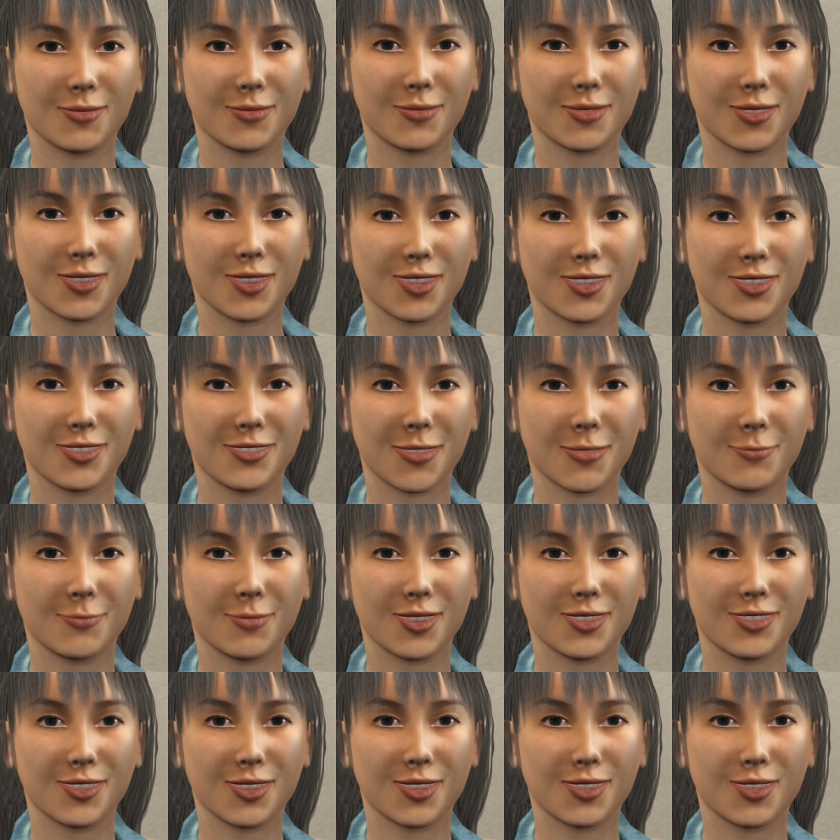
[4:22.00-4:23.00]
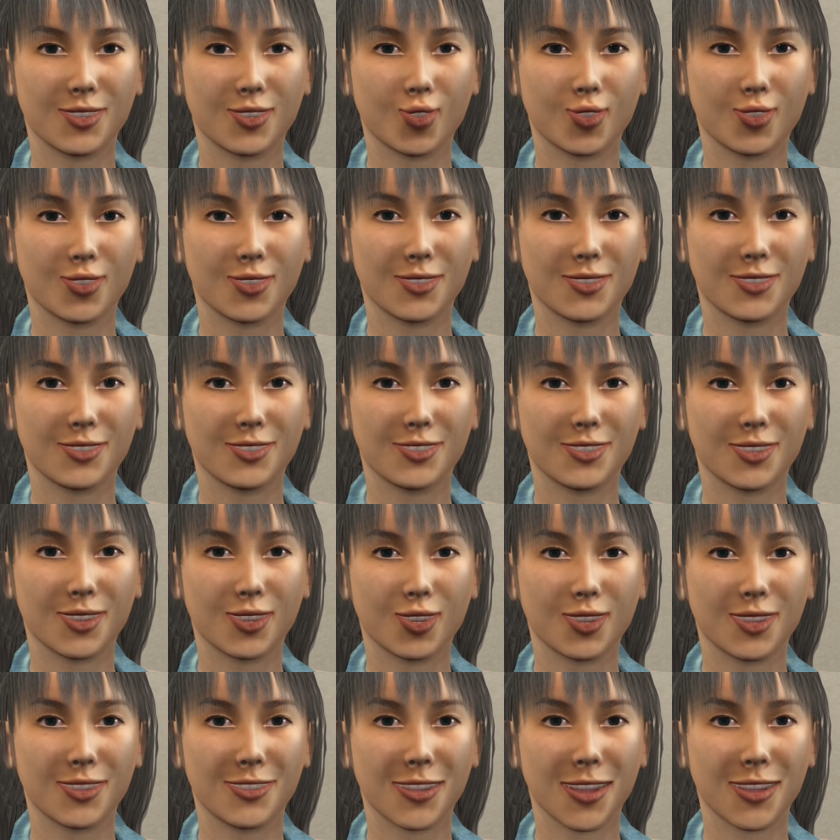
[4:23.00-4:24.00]
Examples include
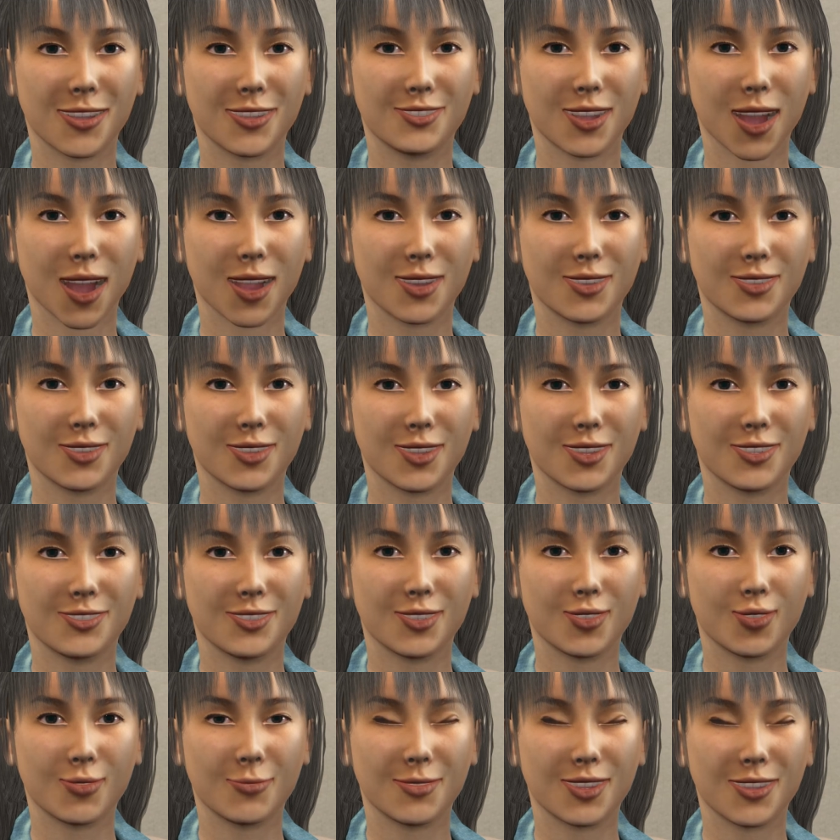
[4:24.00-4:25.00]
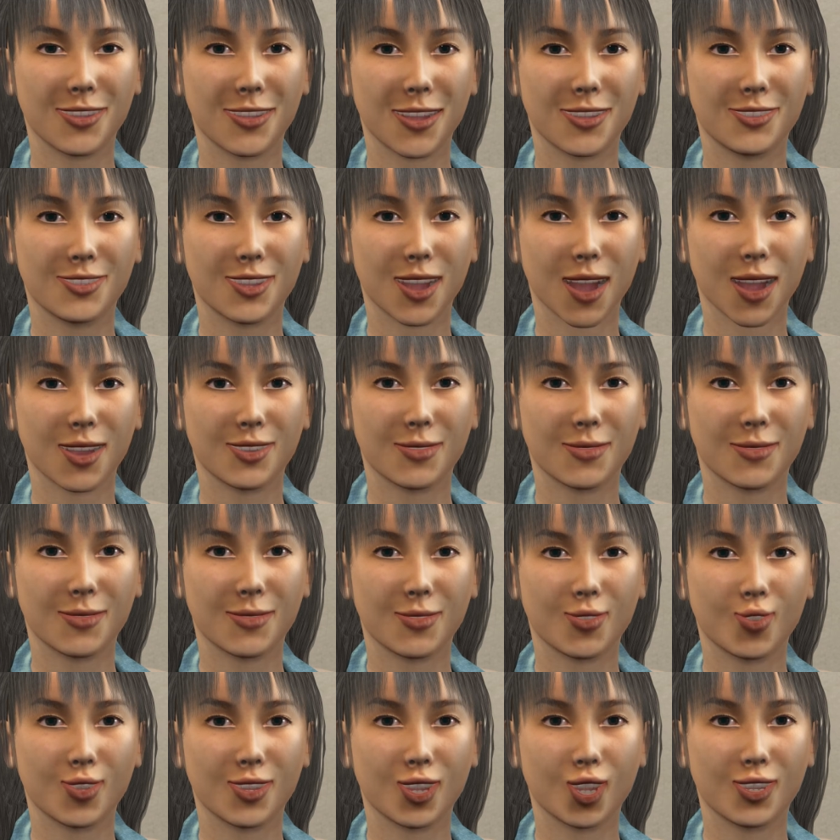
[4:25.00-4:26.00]
citric acid, ascorbic acid,
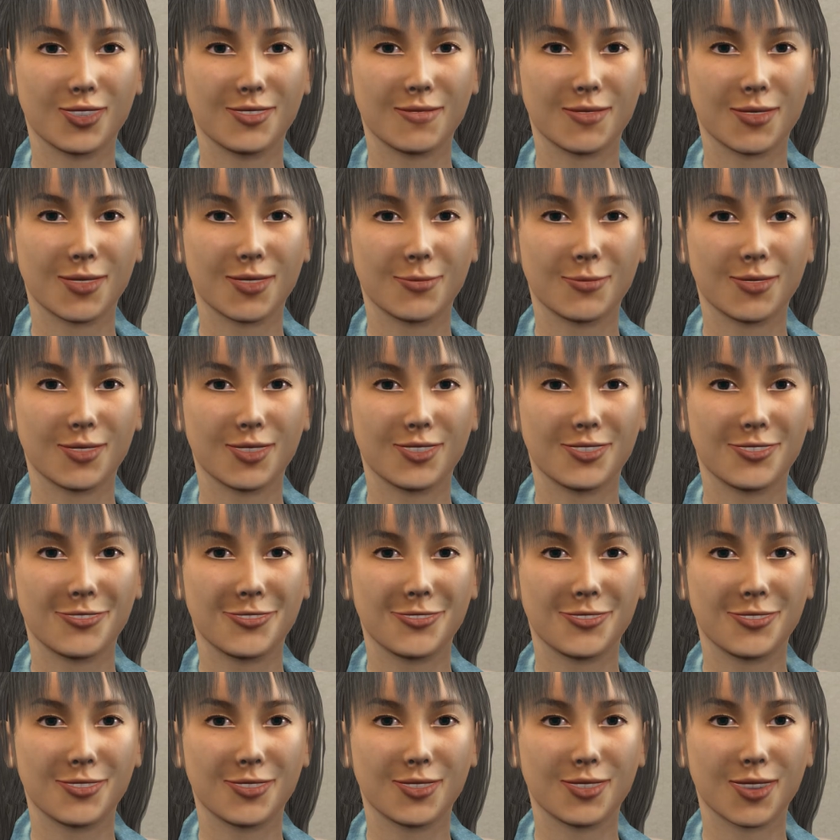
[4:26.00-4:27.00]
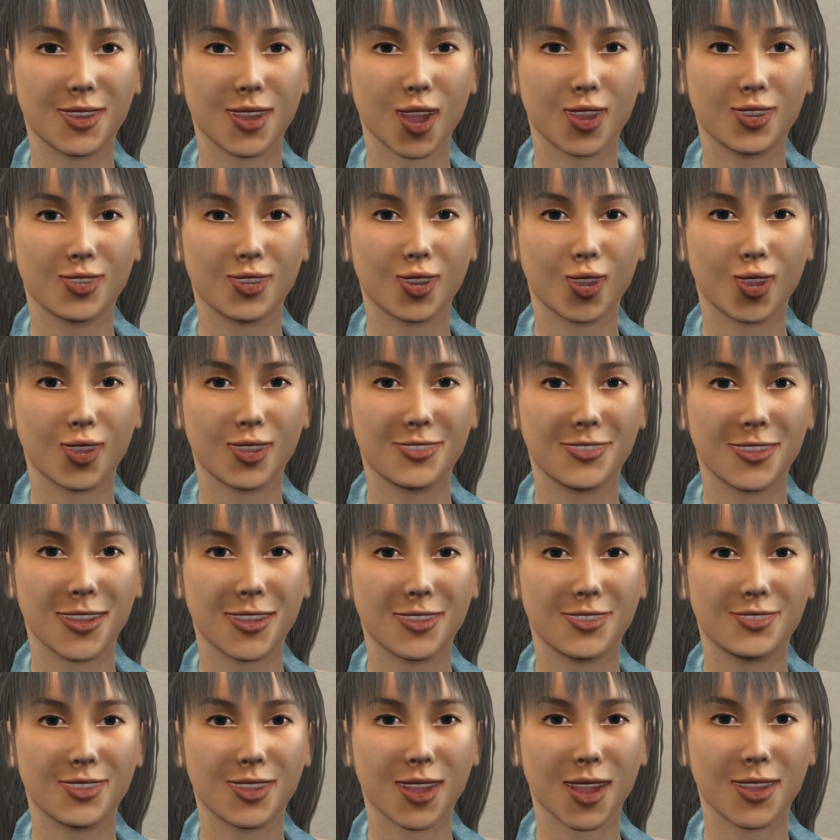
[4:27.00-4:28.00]
which is vitamin C, tartaric
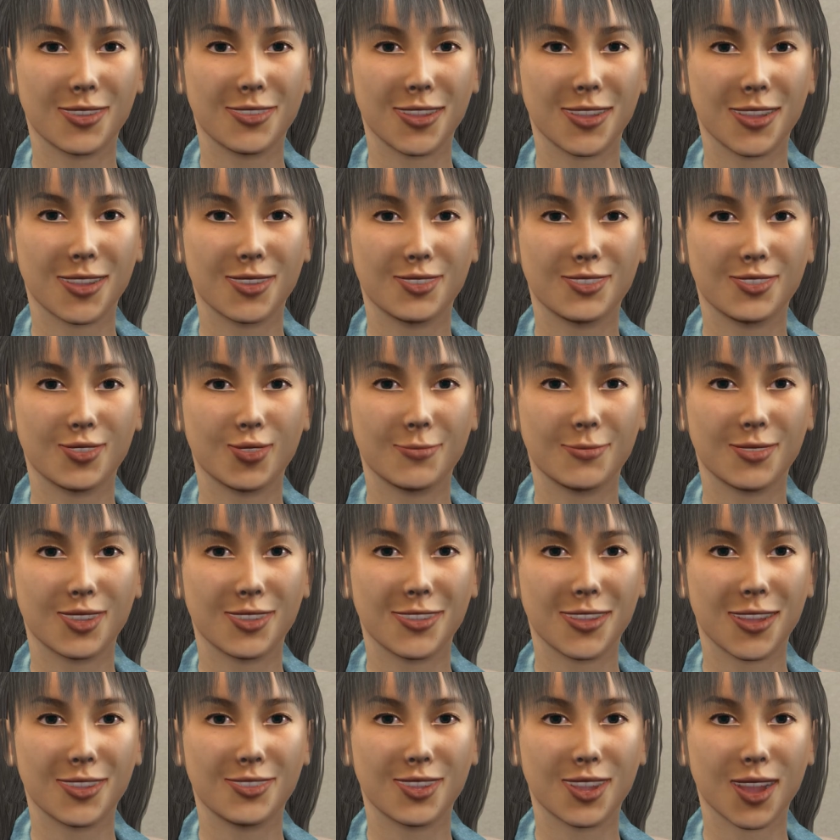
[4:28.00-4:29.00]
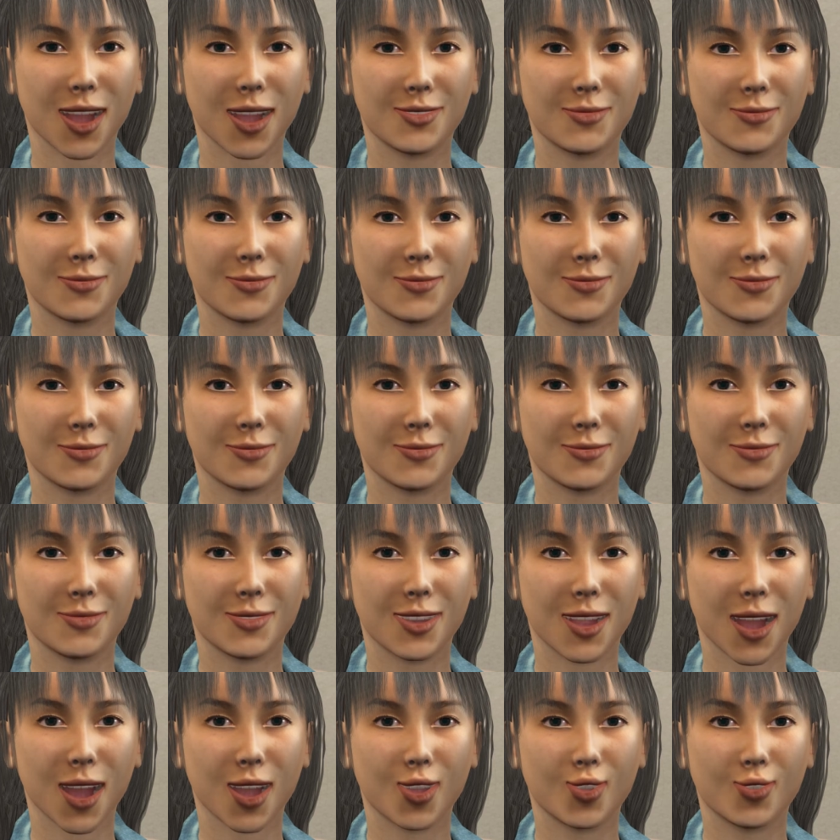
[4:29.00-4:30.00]
acid, and sorbic acid.
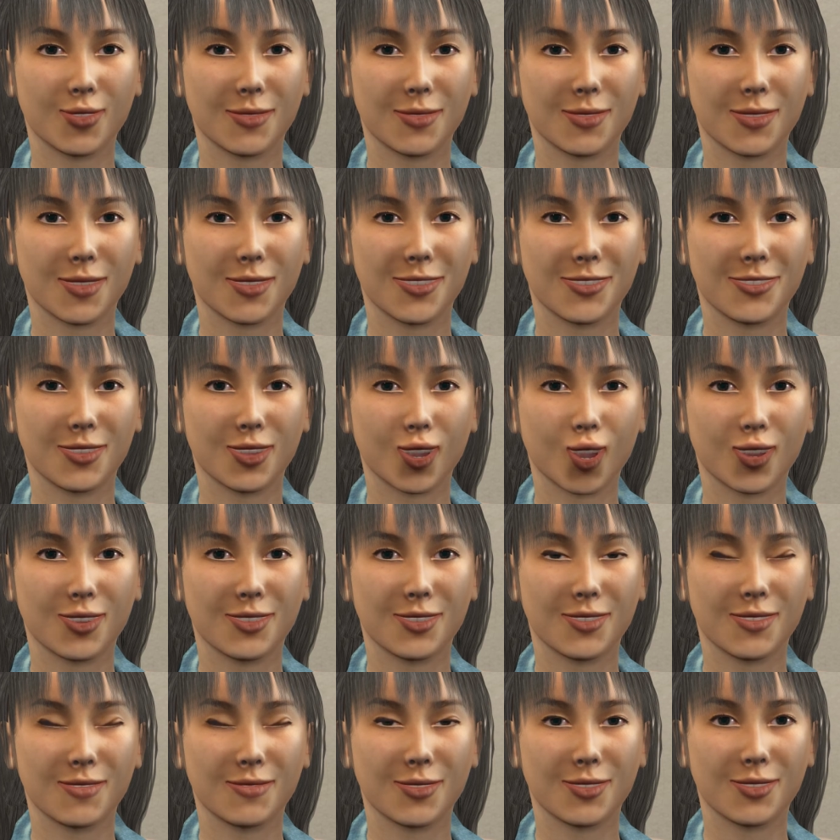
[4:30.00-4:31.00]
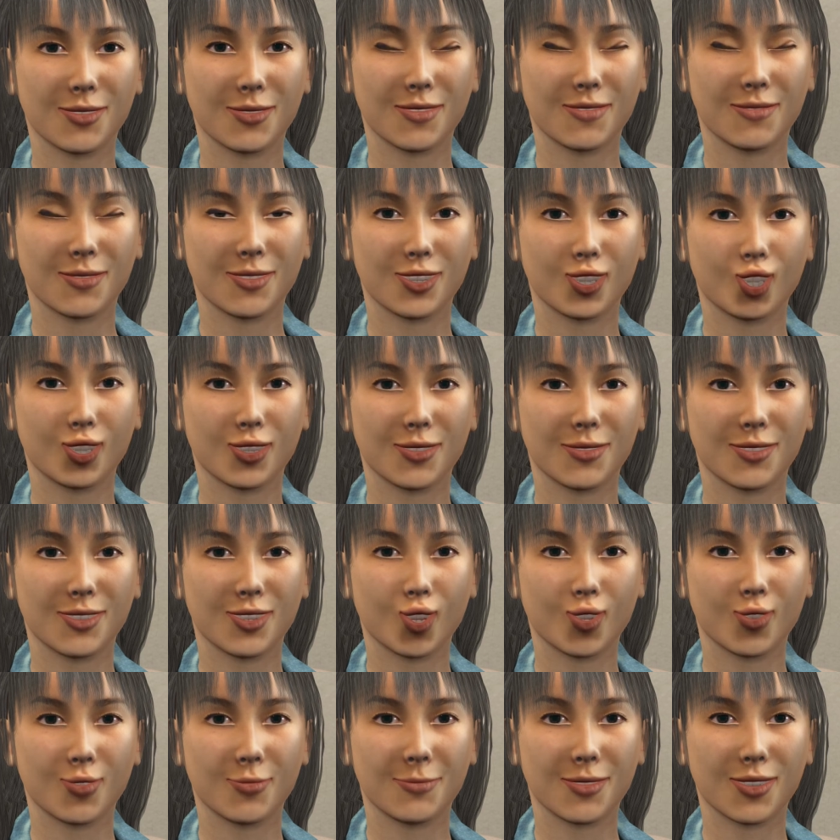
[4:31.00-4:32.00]
Now, the third and final functional
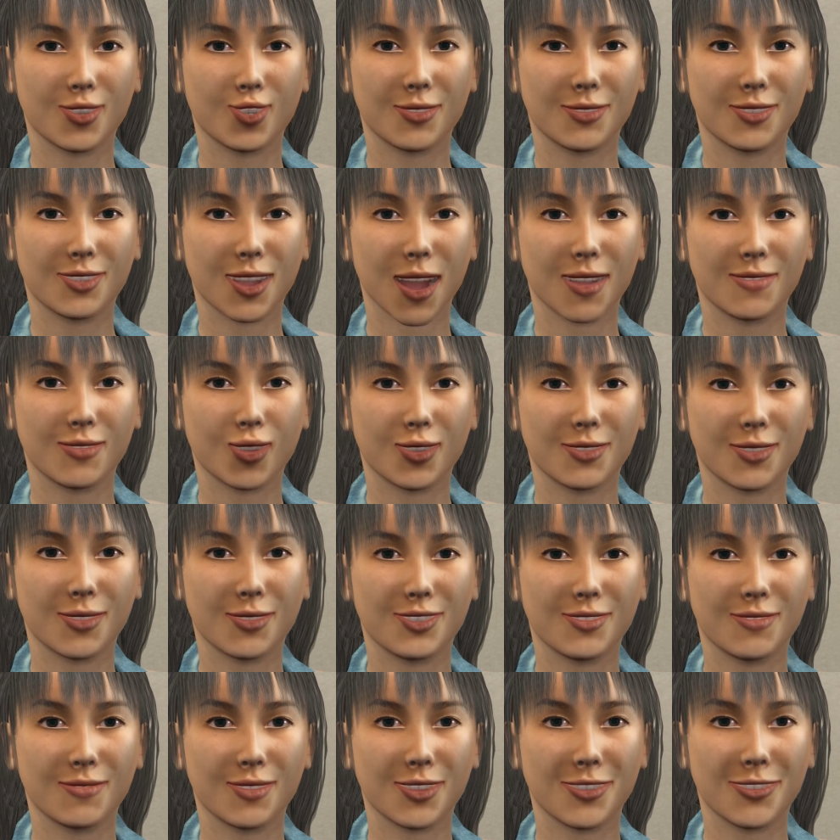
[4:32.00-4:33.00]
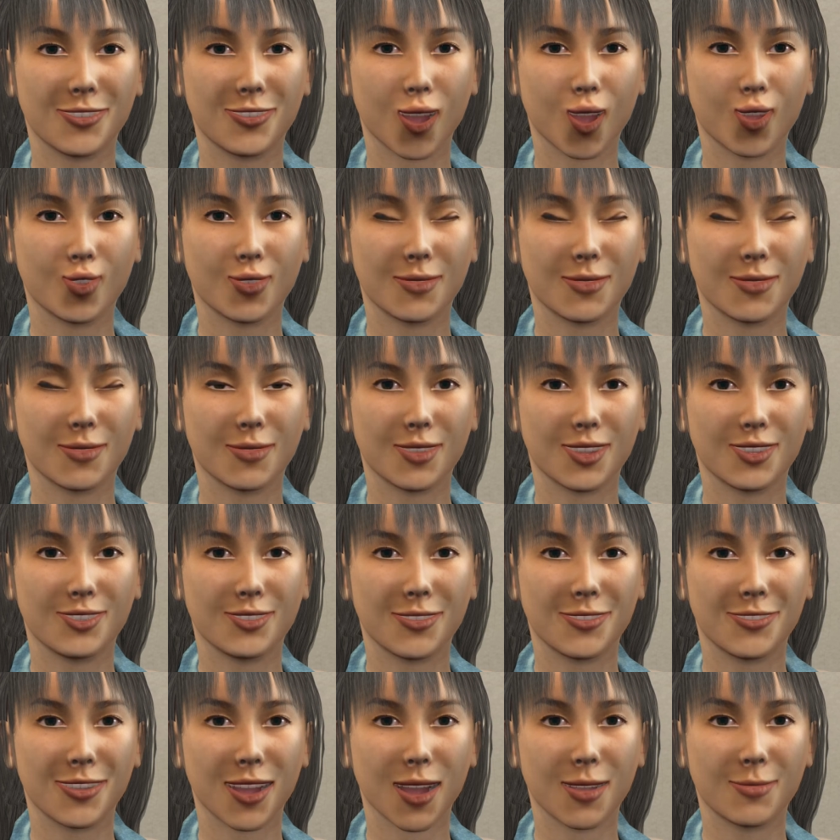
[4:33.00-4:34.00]
group that we'll cover in this video
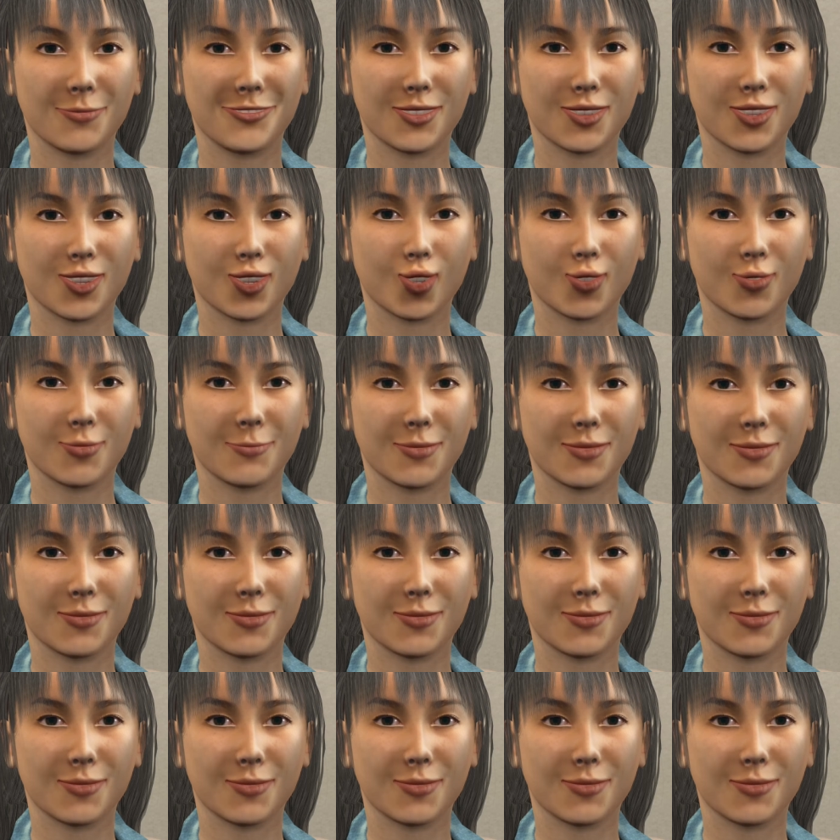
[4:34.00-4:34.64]
is the amine group.